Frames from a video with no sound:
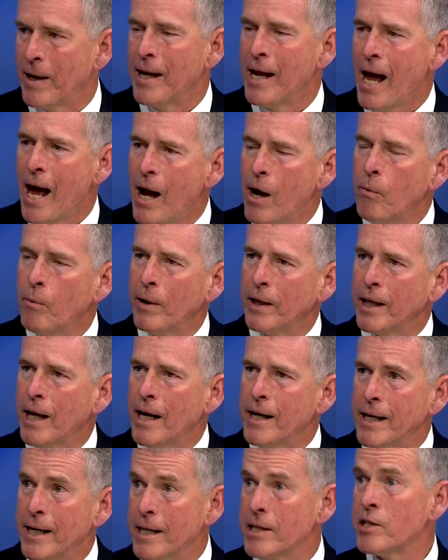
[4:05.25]
Right. Well,
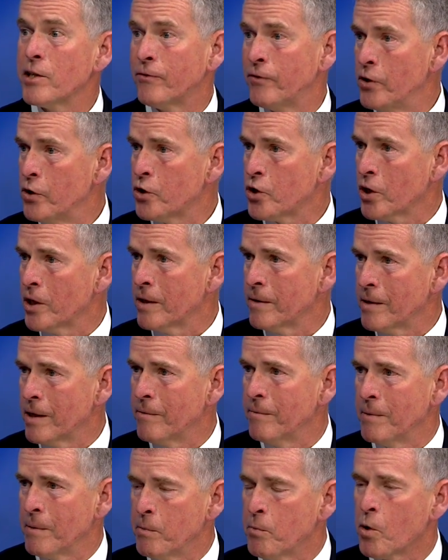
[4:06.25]
it is the future. I
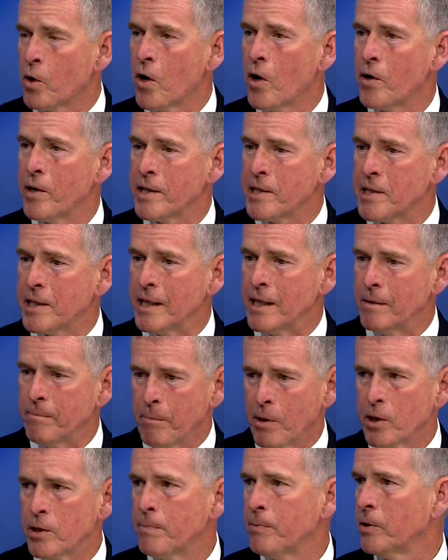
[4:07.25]
mean, we're already seeing
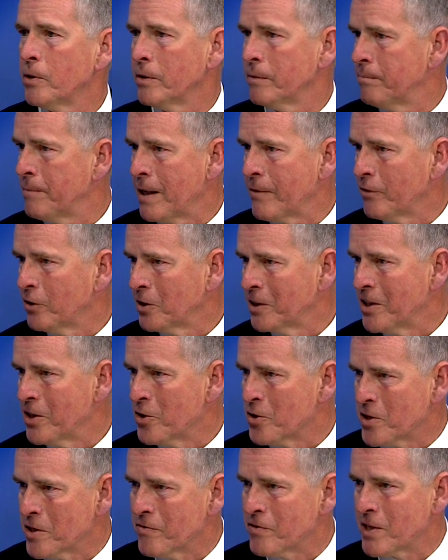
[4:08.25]
multiple naval
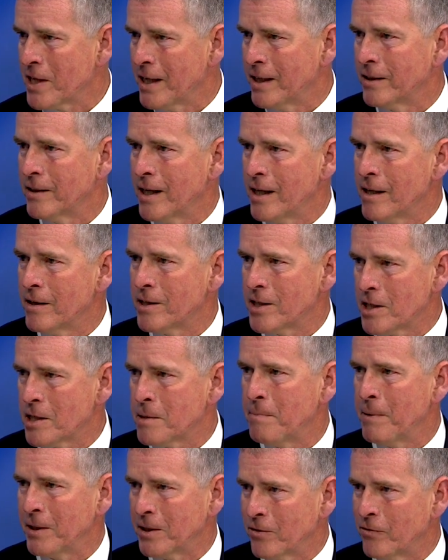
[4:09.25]
leaders have said they
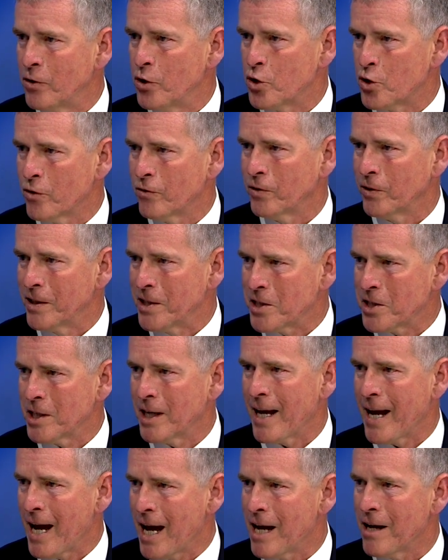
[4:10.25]
anticipate the future fleet's
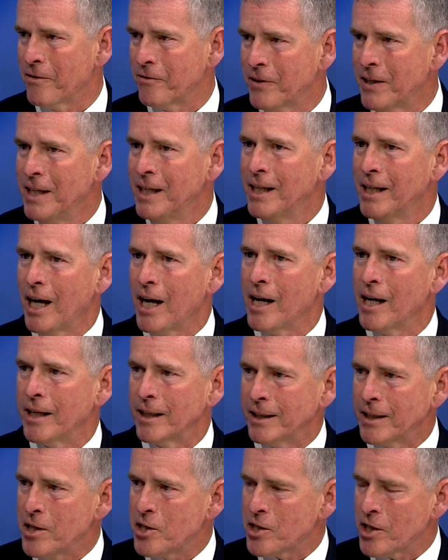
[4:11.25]
going to have
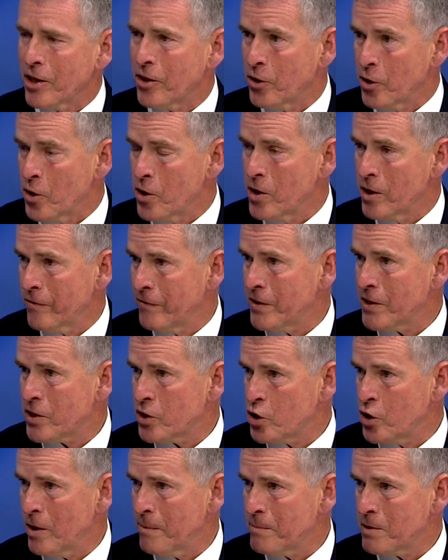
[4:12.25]
at least a third of its
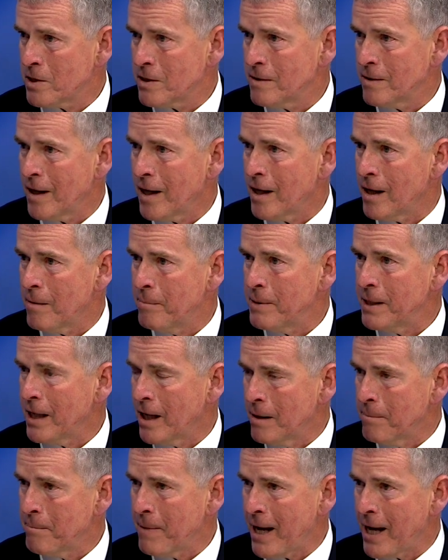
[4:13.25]
ships be
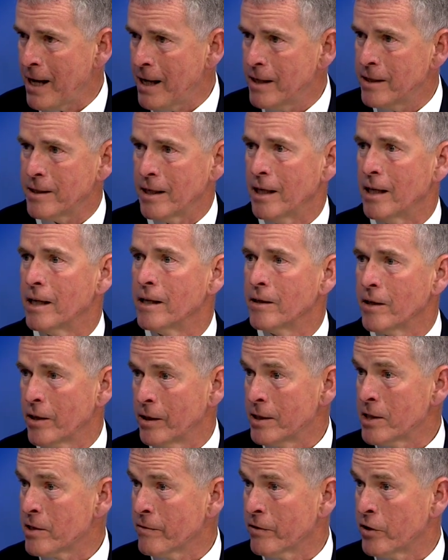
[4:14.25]
unmanned and at
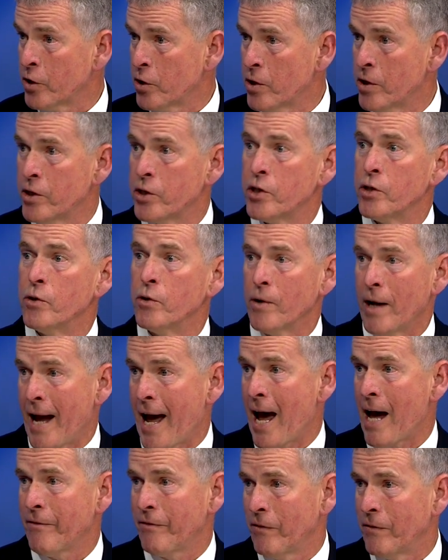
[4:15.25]
least a third to a
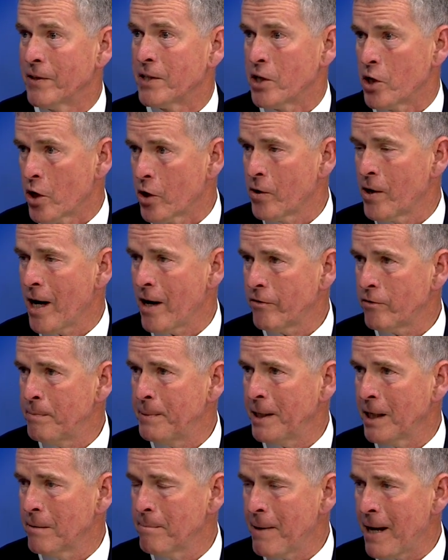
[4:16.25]
half of its aircraft
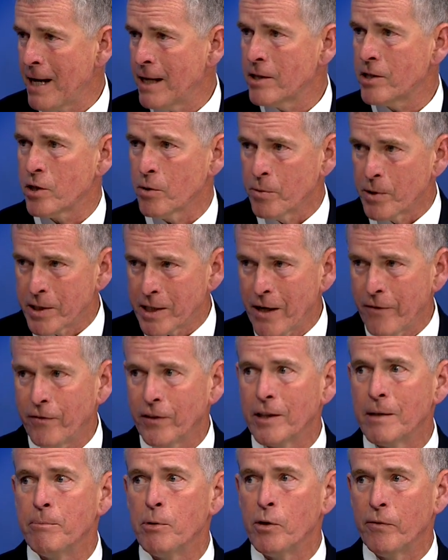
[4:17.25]
be unmanned. So we're
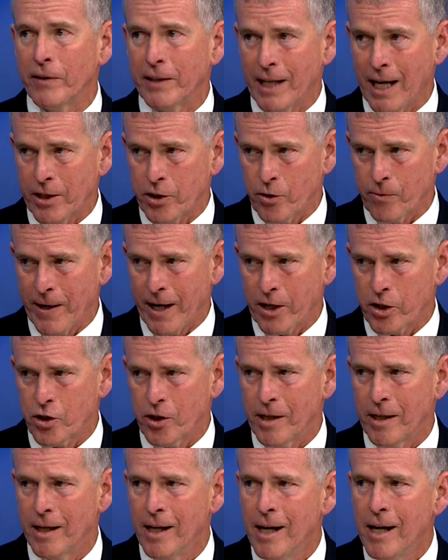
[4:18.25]
definitely moving that
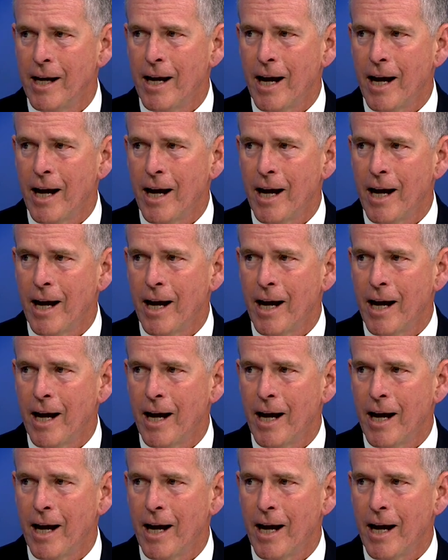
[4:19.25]
direction